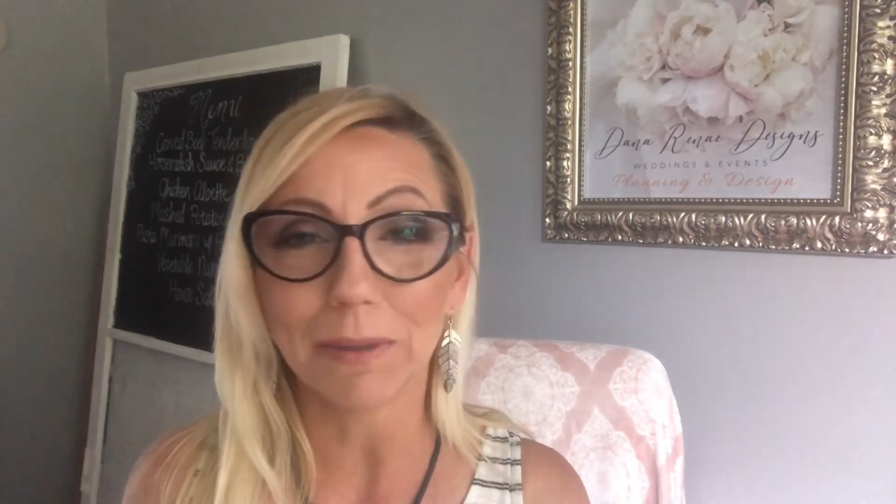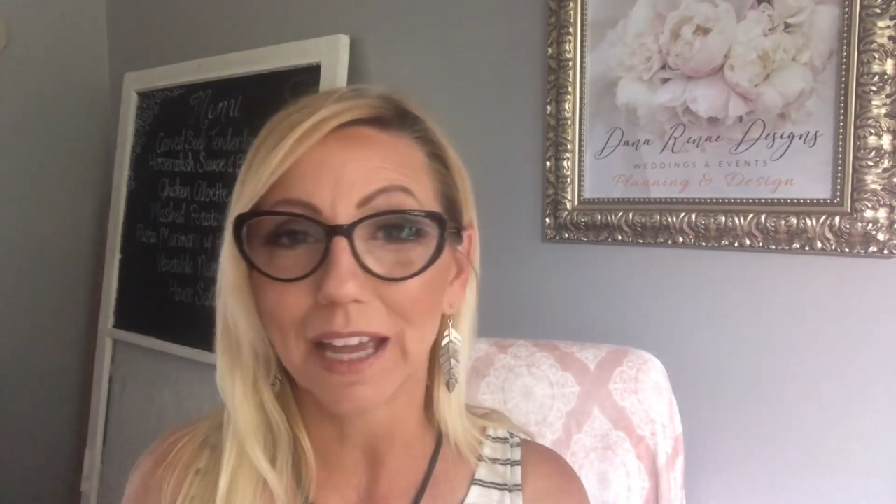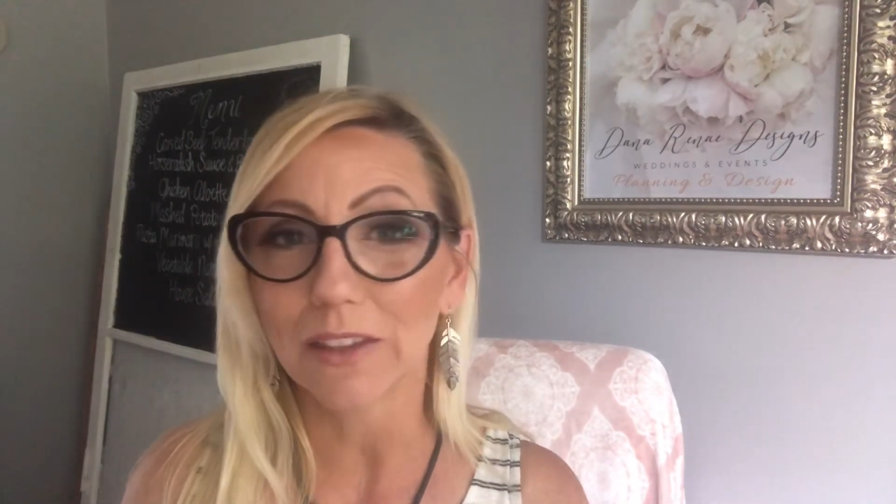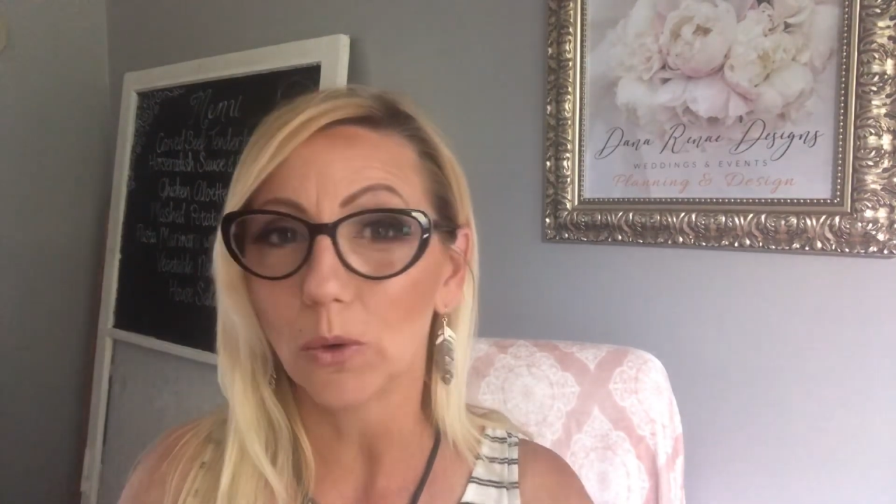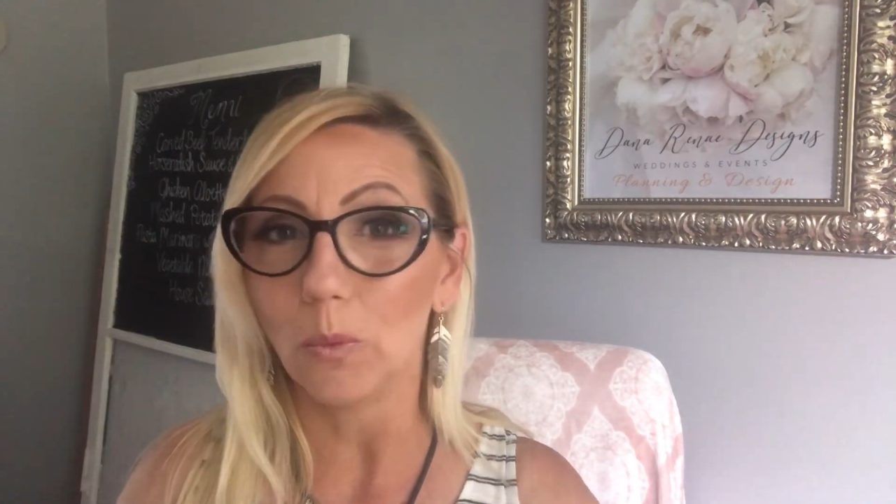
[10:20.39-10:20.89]
to
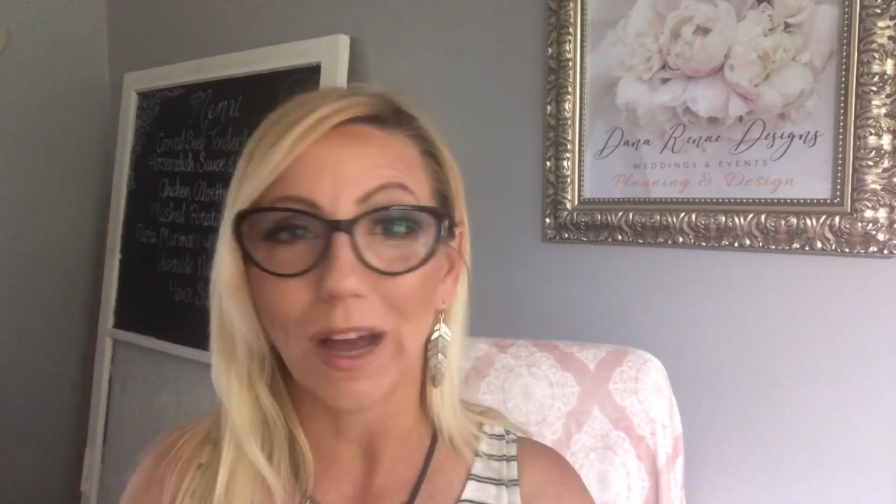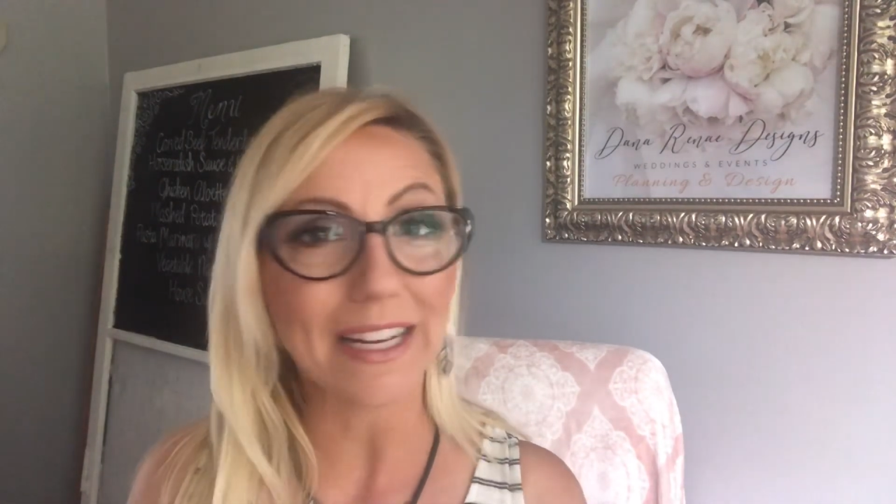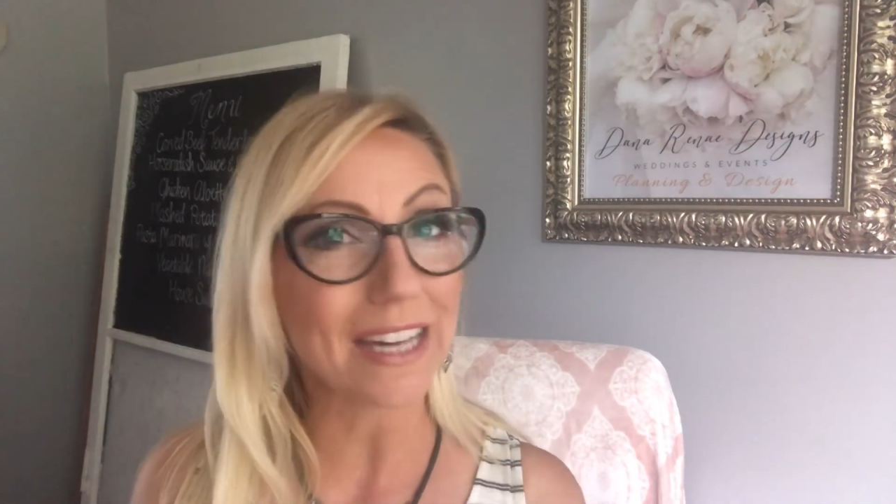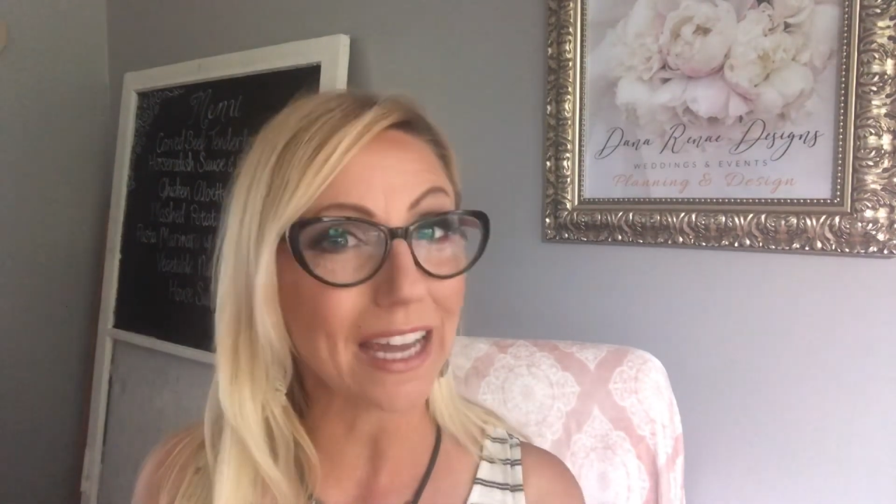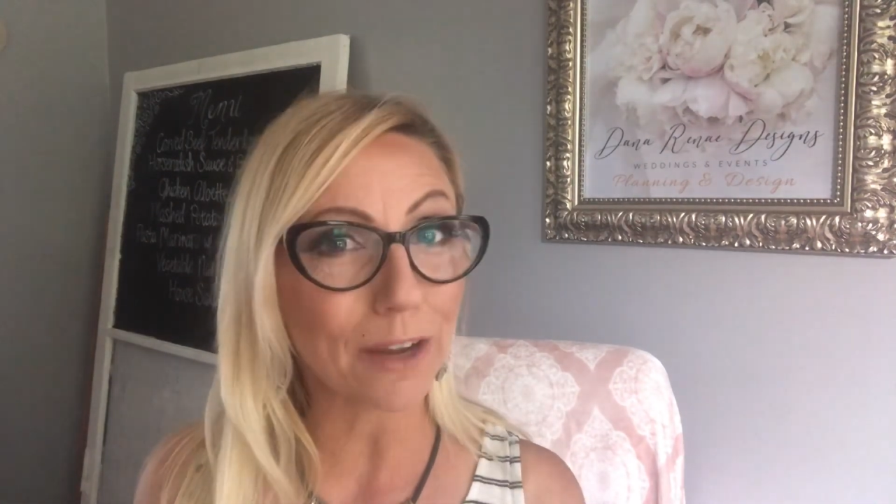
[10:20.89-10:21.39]
plan the
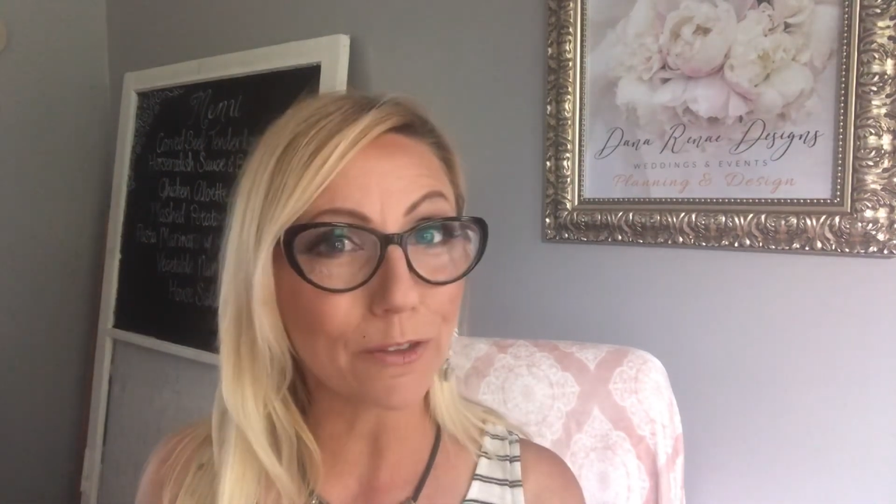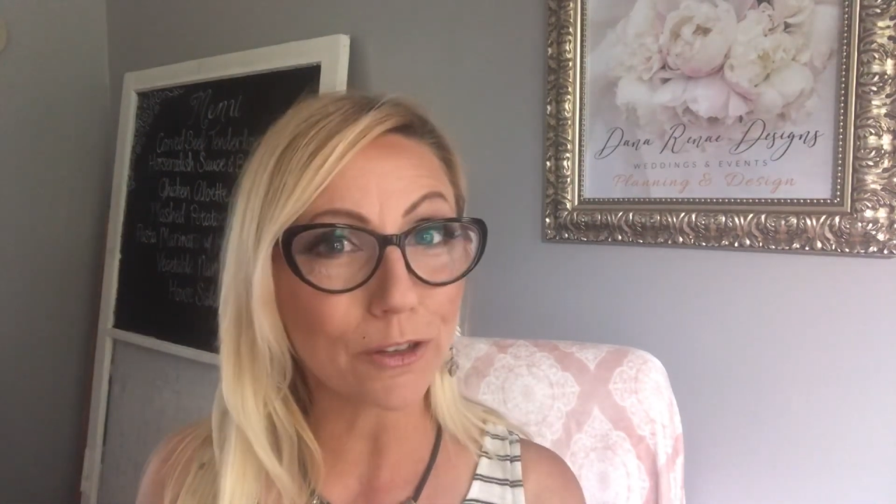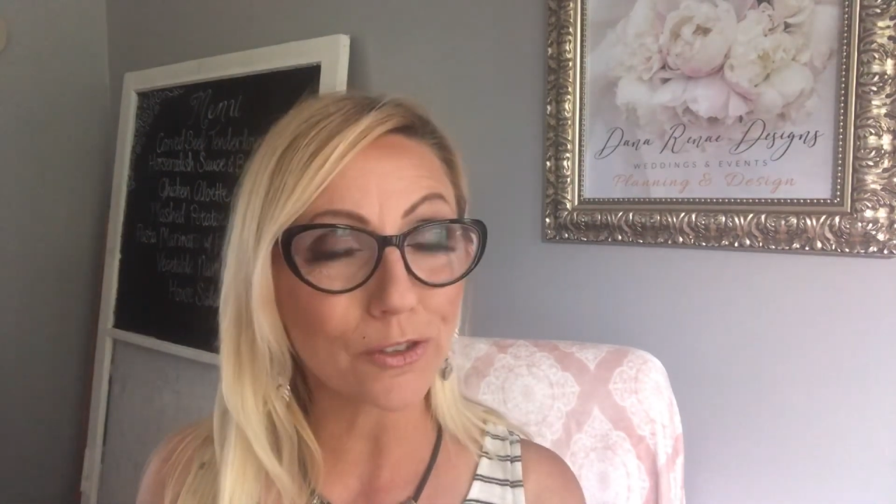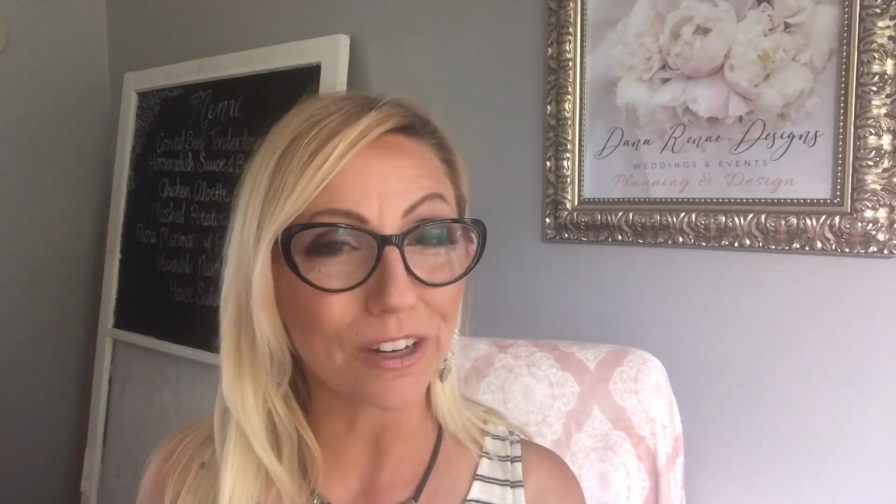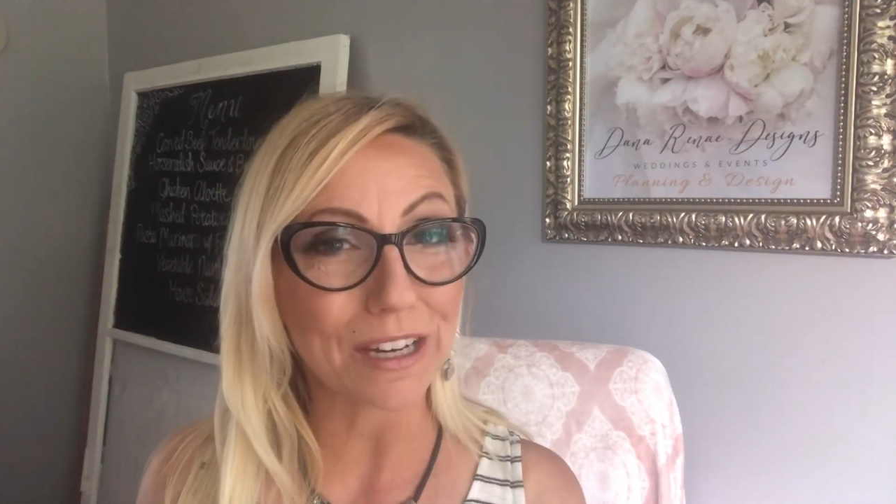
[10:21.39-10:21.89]
wedding day of
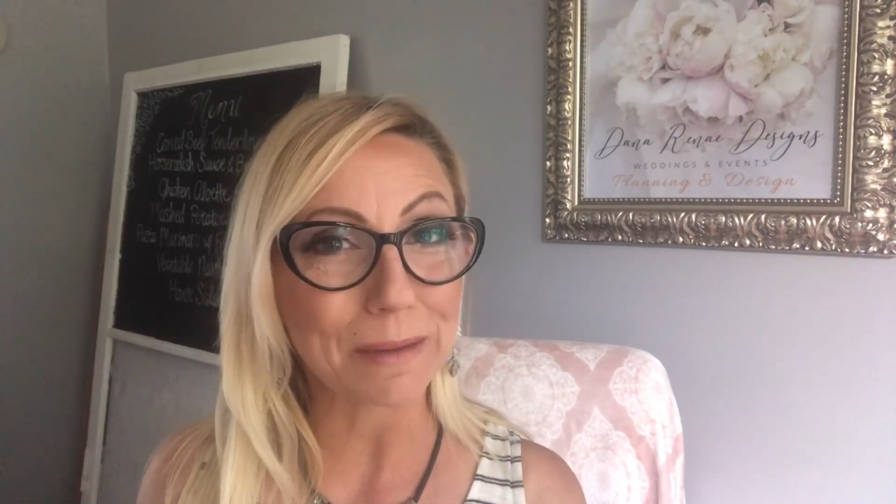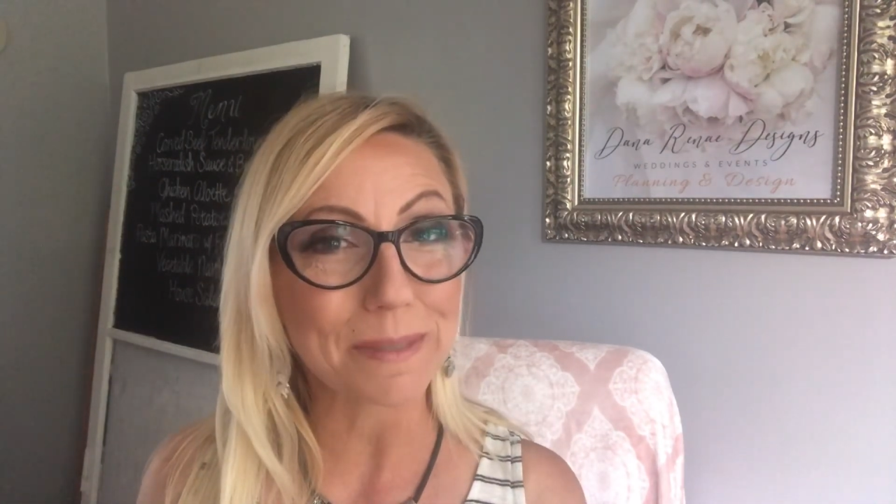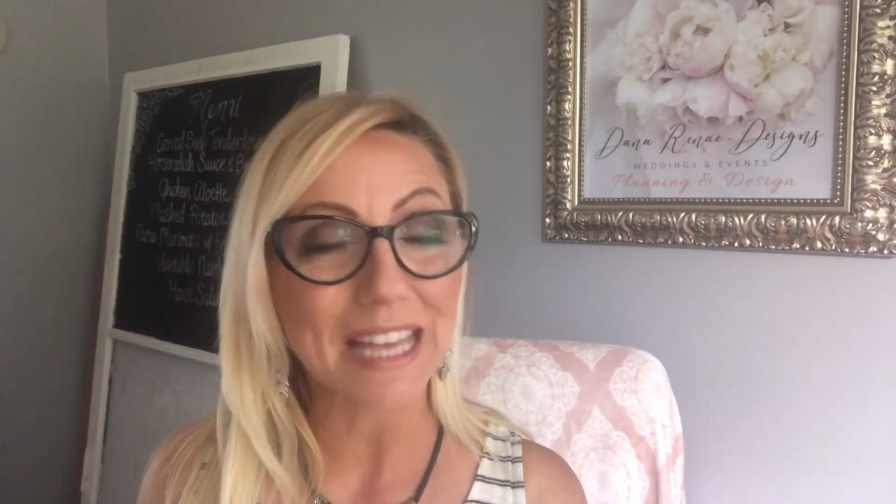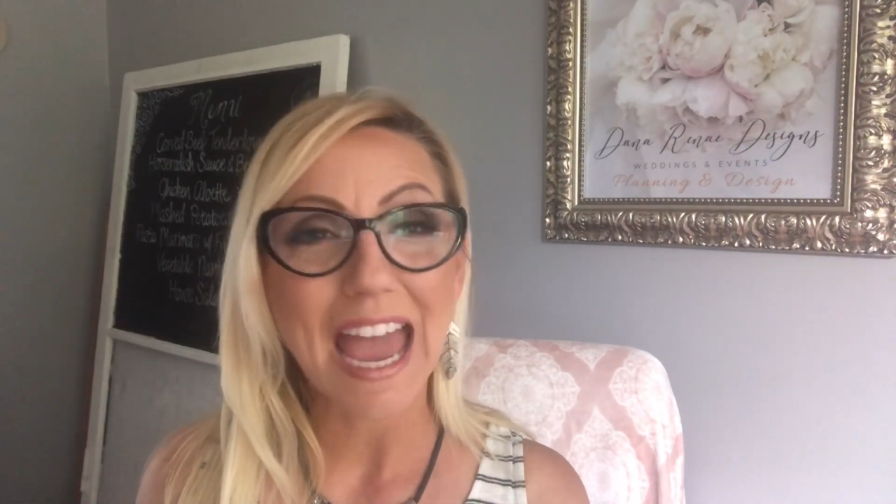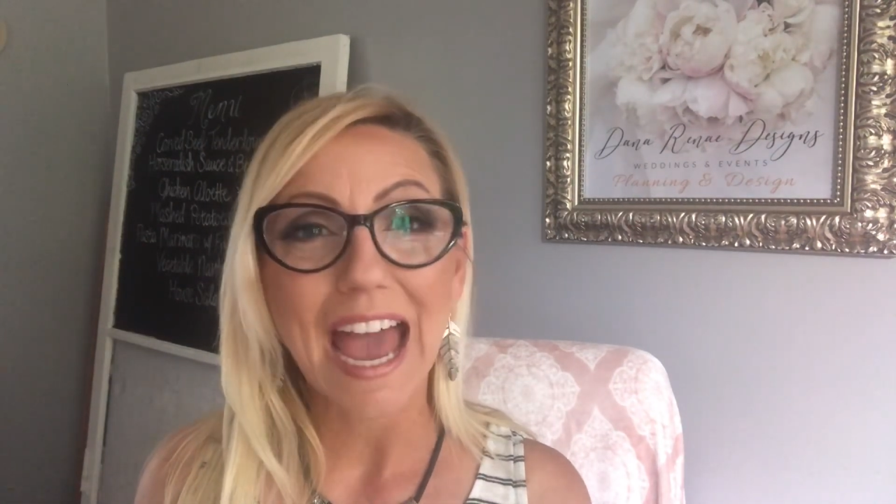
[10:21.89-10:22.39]
their
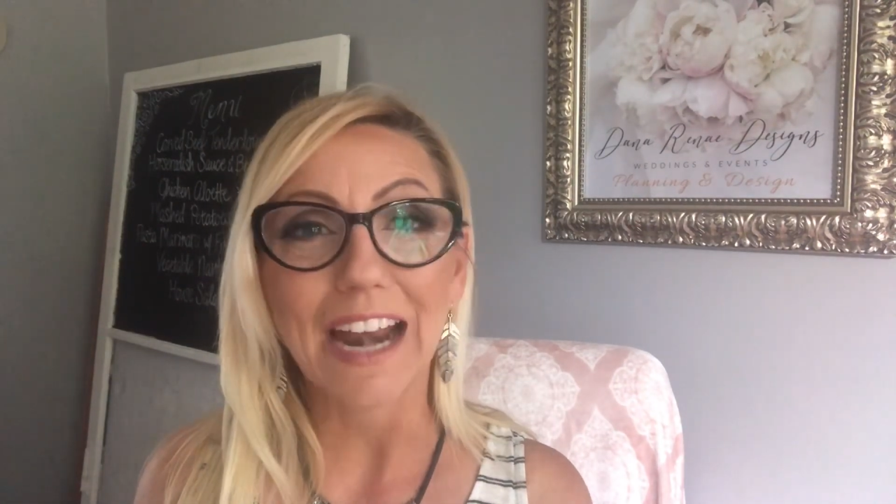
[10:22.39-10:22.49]
dreams.